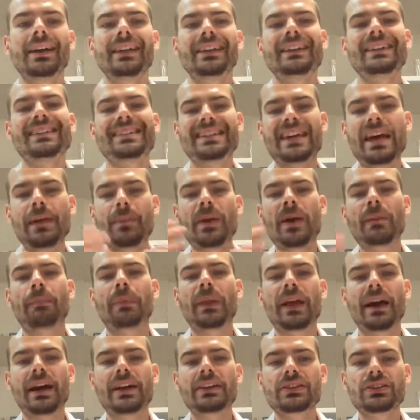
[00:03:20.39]
The same
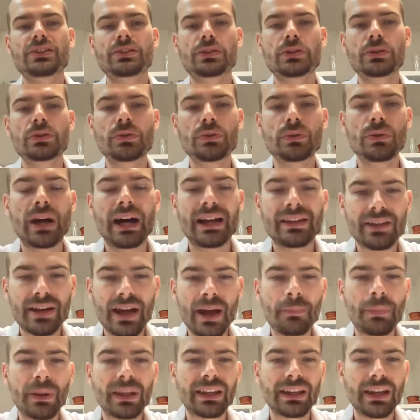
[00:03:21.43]
applies to other
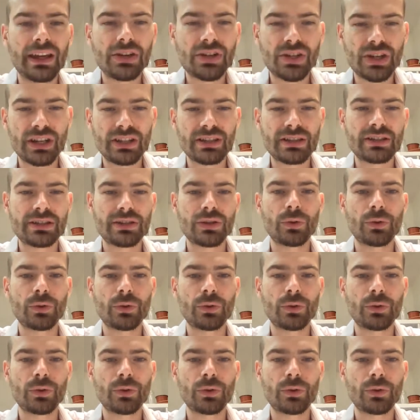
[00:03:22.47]
applications.